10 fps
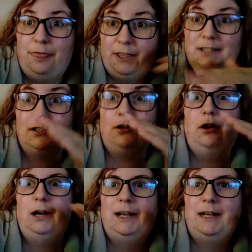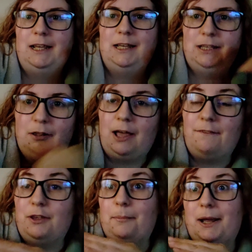things are not linear, you'll
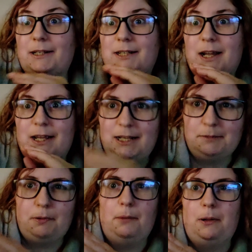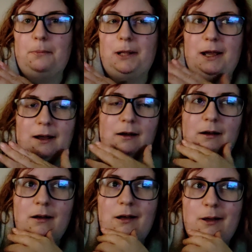have your bad days, blah, blah, blah.
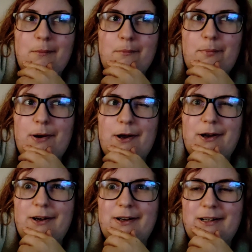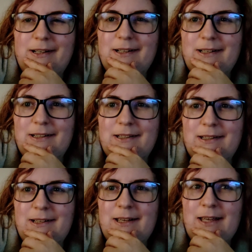But
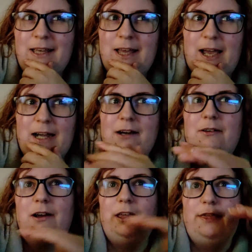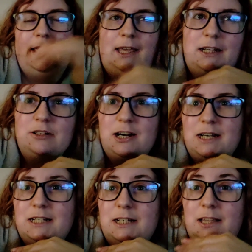I don't know, I think it
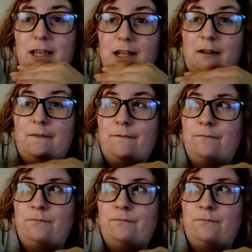tried to, like,